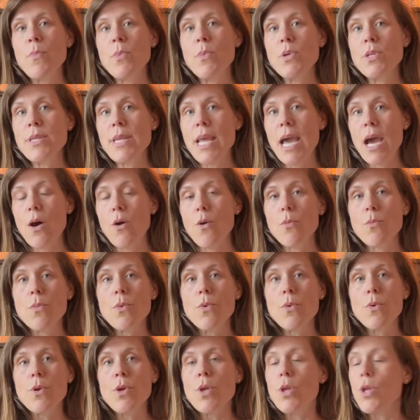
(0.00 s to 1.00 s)
now
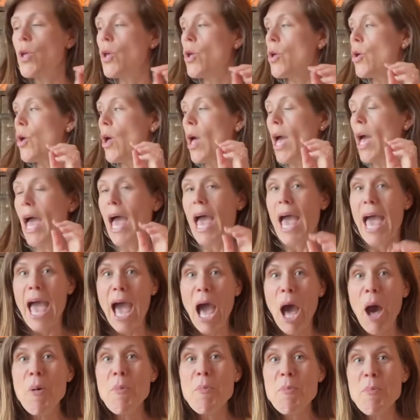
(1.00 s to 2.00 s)

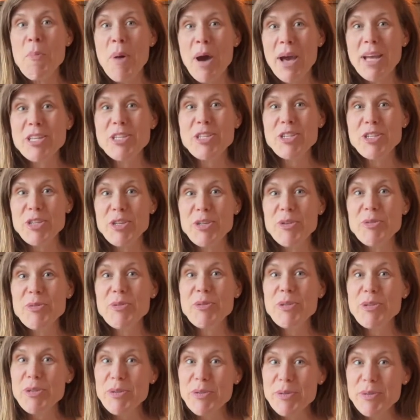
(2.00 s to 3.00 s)
how much you
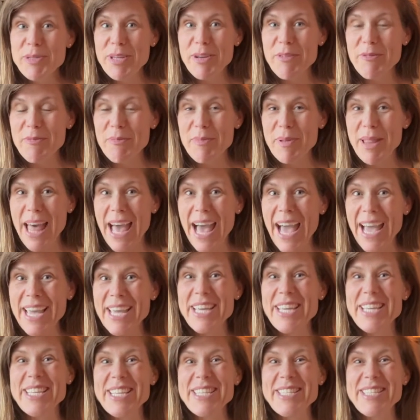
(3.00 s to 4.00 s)
use of
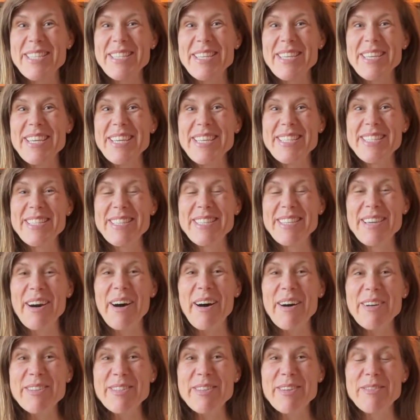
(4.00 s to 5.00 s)
black is is
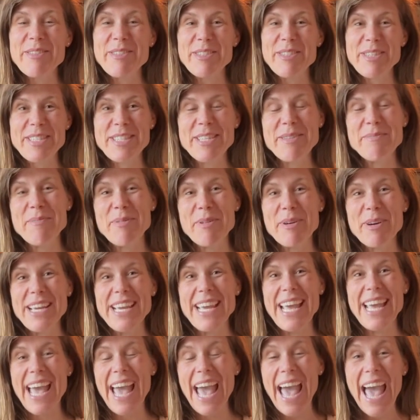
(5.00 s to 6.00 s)
also just
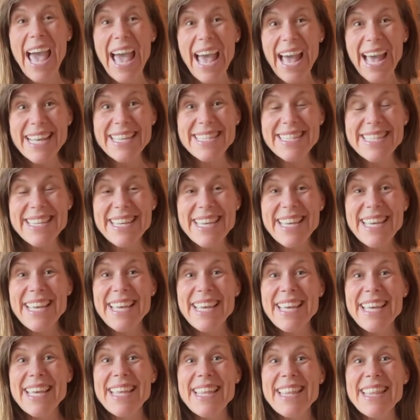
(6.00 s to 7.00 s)
important as
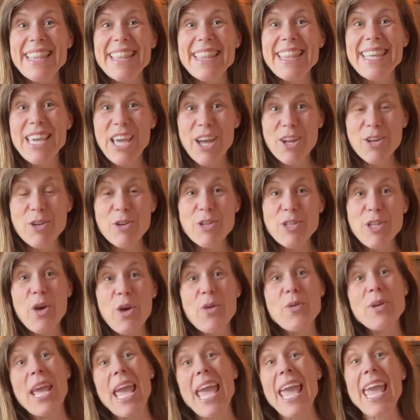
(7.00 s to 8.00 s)
the
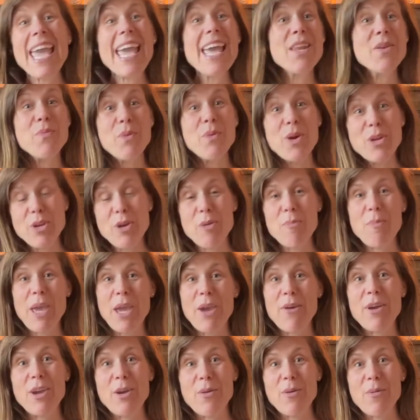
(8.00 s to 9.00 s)
undertone and what you're
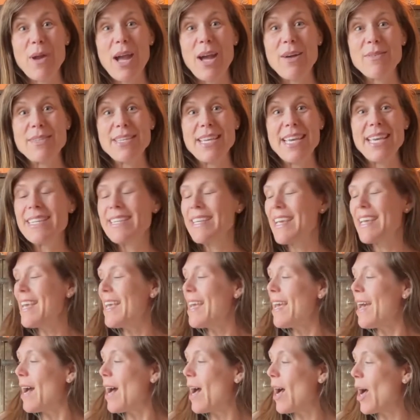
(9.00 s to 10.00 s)
pairing around it
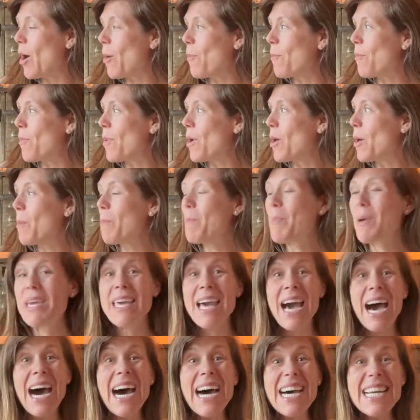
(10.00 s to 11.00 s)
um,
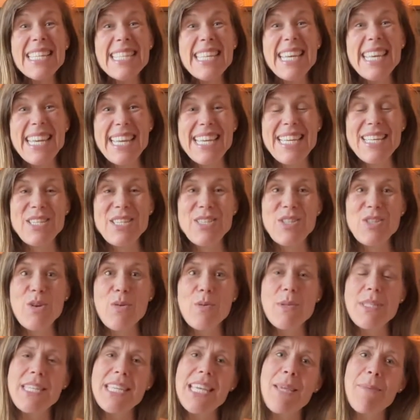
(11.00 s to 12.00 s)
because it is so
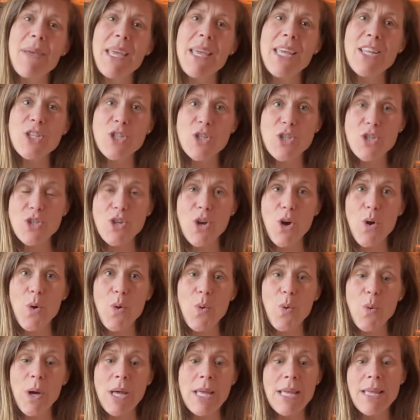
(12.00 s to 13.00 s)
deep and
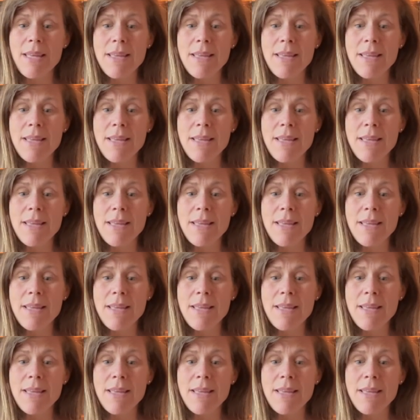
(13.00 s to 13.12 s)
so